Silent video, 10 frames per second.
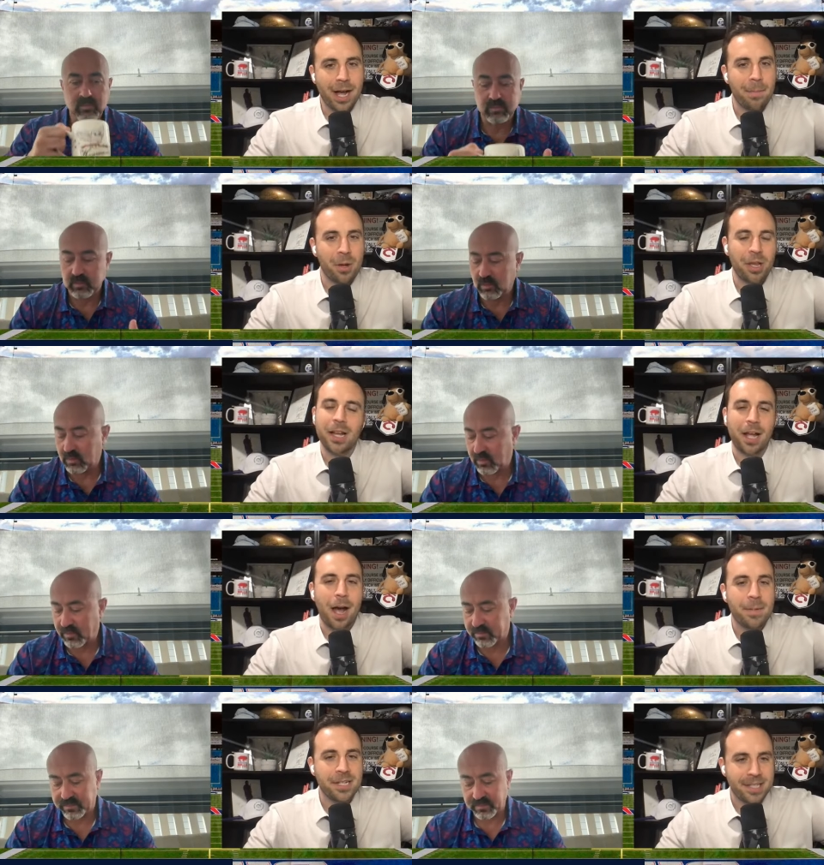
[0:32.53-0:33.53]
Speaker 1: up. Like,
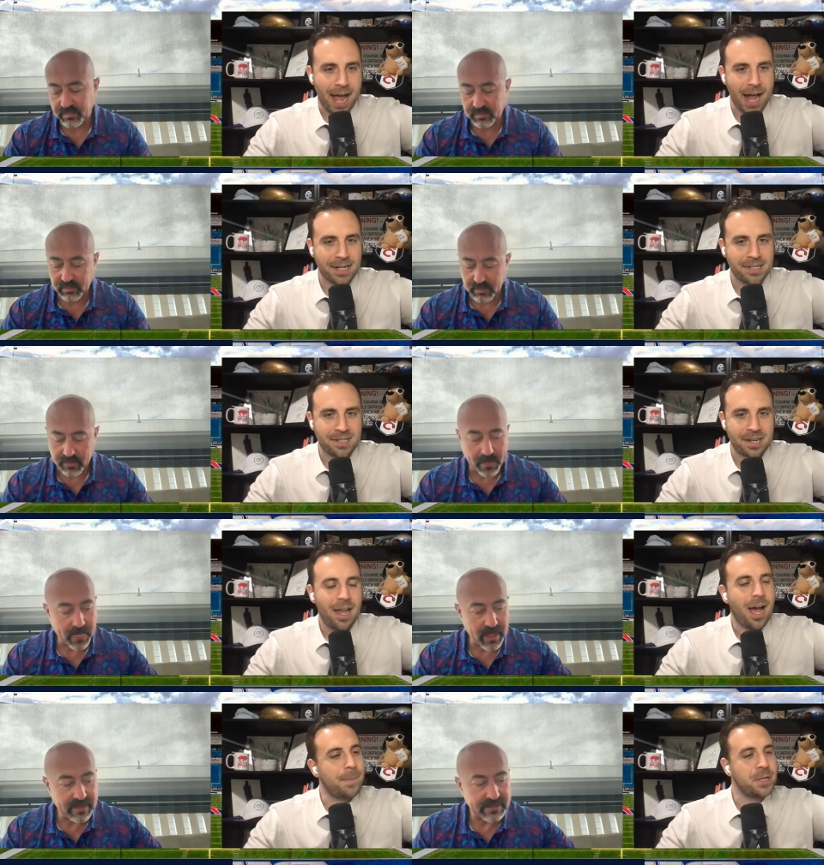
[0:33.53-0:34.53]
how many texts?
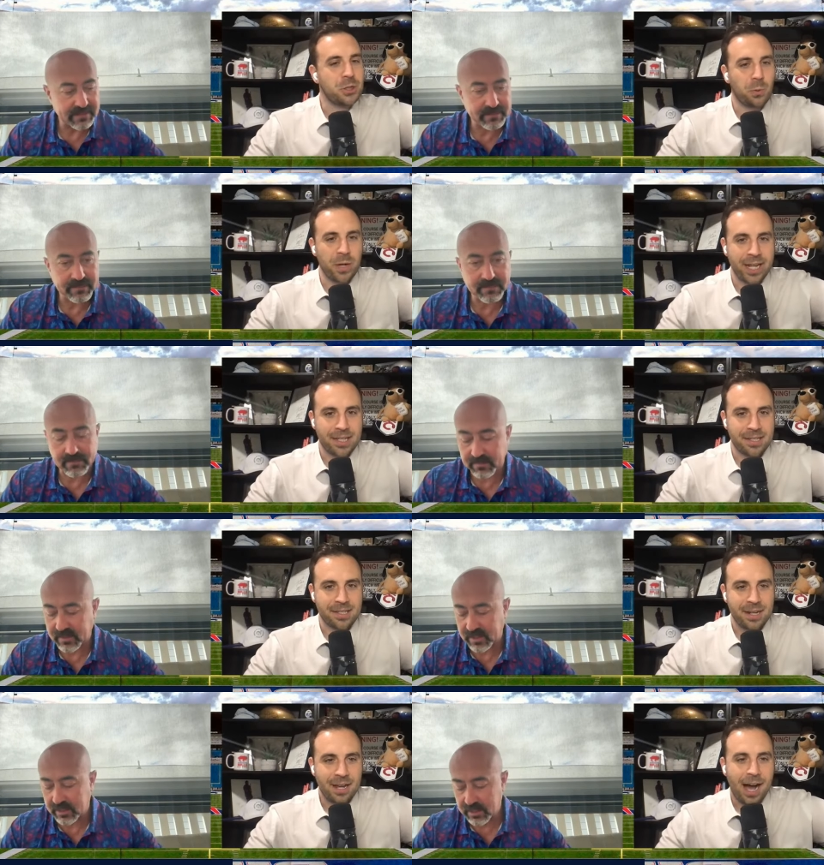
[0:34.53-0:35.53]
How many
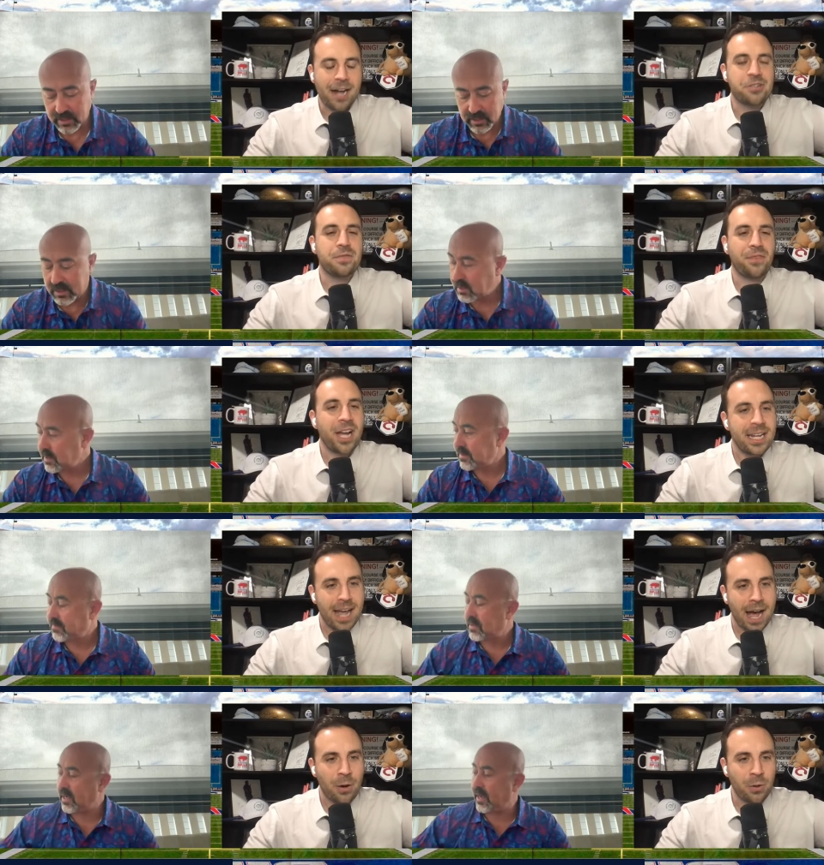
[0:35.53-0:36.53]
tweets? How did you find
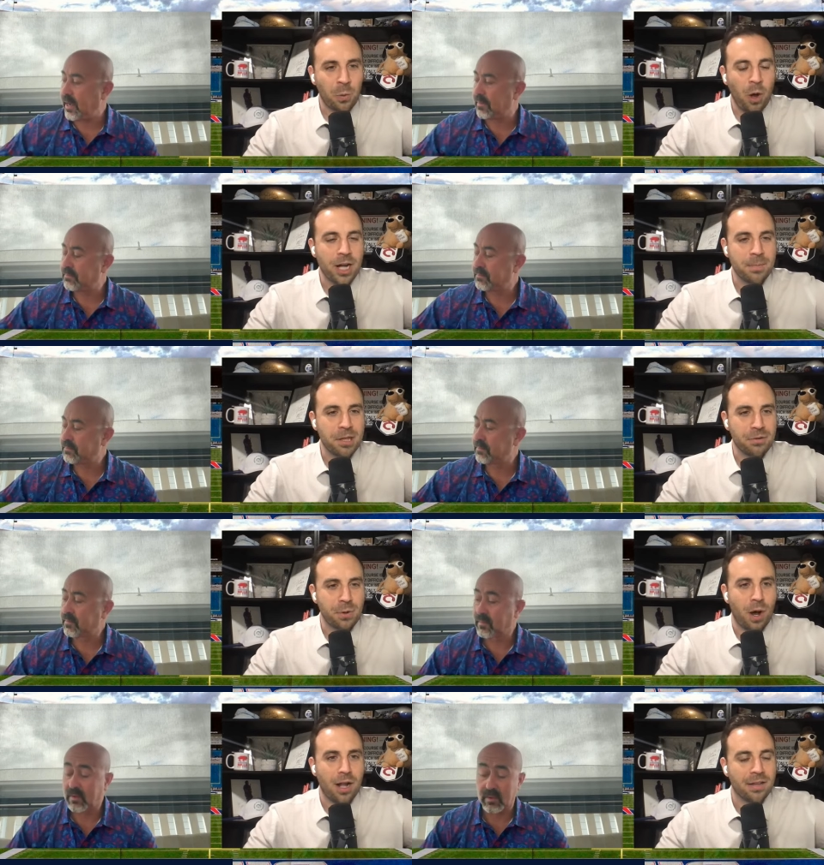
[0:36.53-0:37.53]
out? Yeah. Walk me
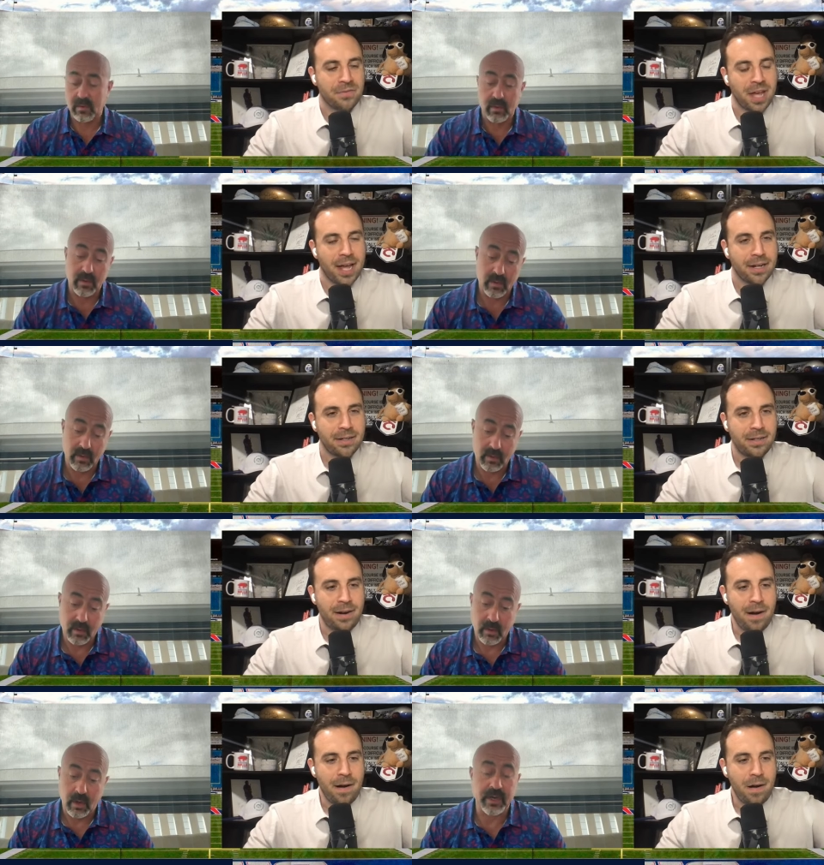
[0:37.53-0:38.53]
through all of that.
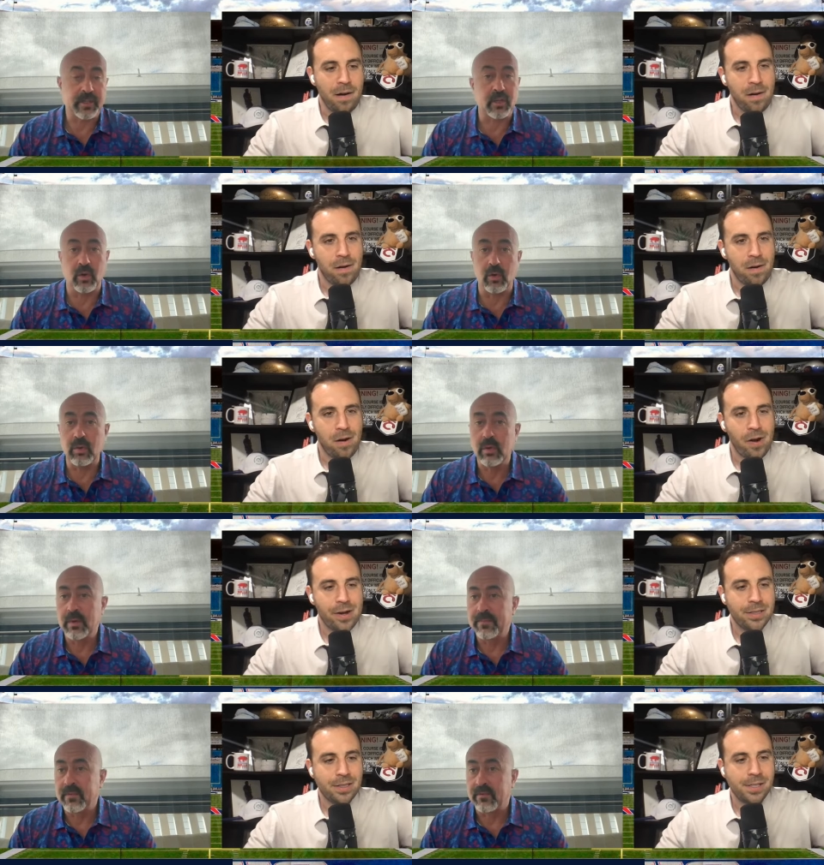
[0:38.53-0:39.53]
Speaker 2: All right. So,
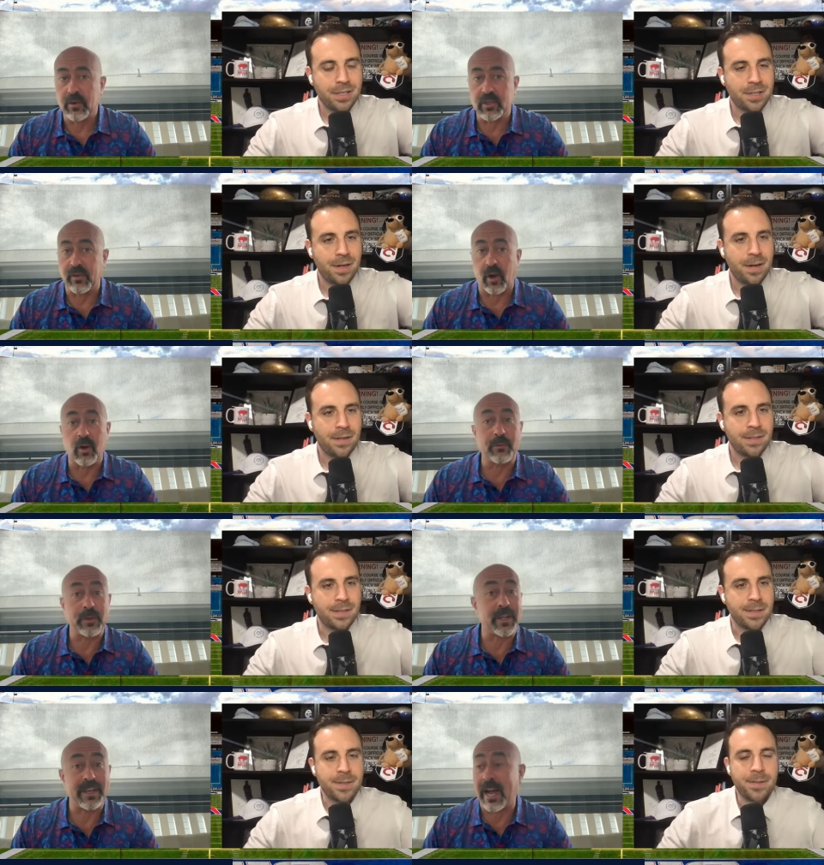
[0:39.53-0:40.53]
first of all,
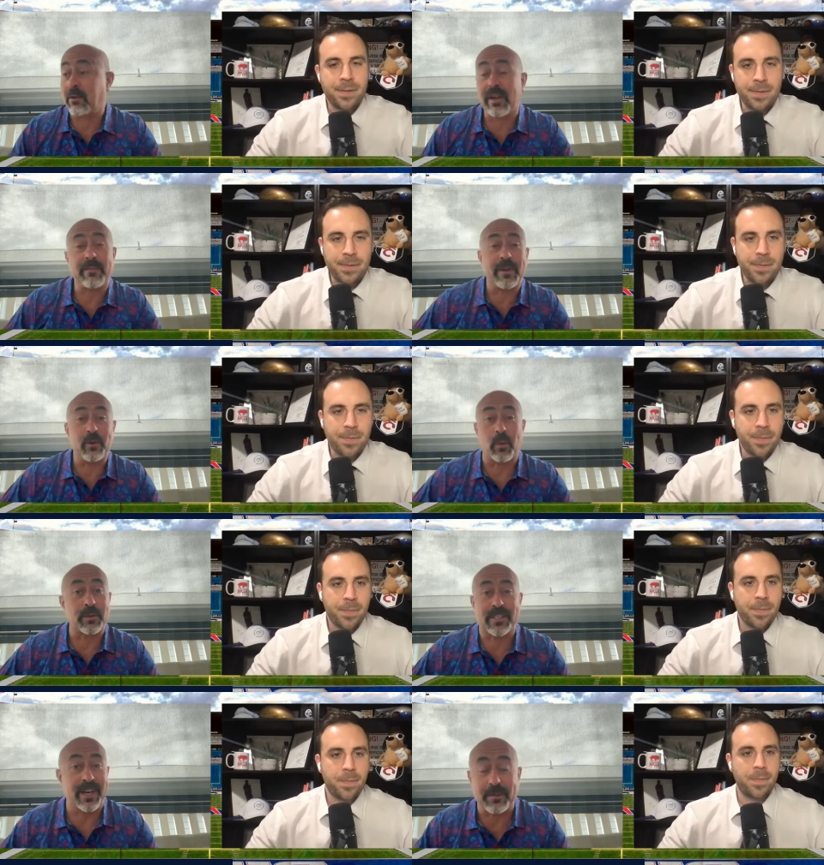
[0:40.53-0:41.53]
hopefully, can I don't have my normal
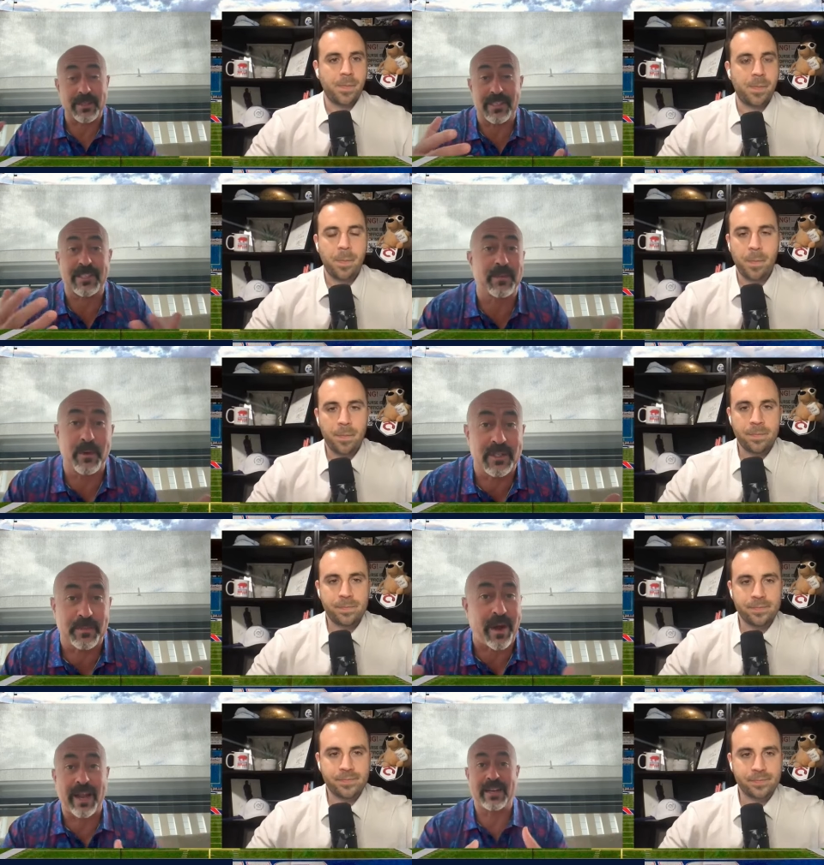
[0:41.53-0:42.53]
setup because this is an emergency
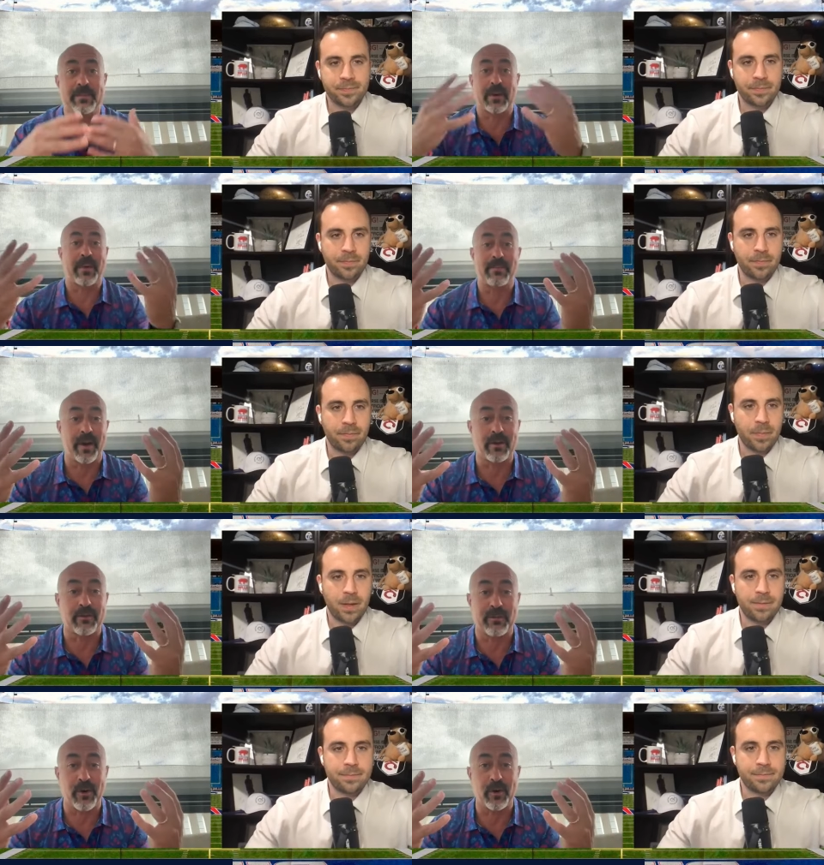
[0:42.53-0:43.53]
pod. I didn't bring my
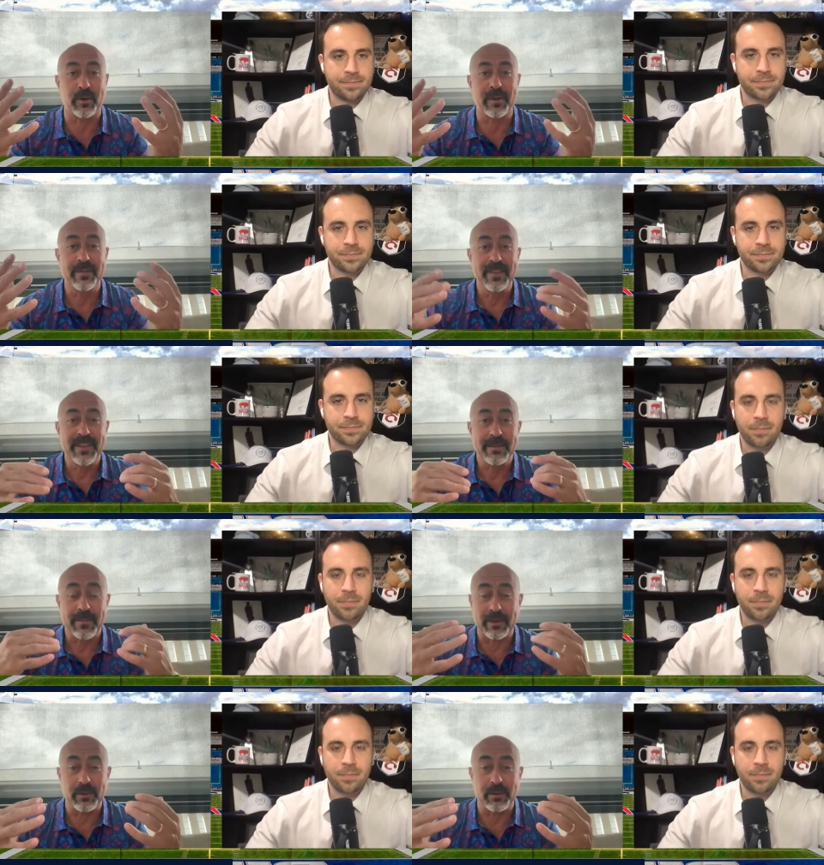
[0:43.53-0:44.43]
microphone. My,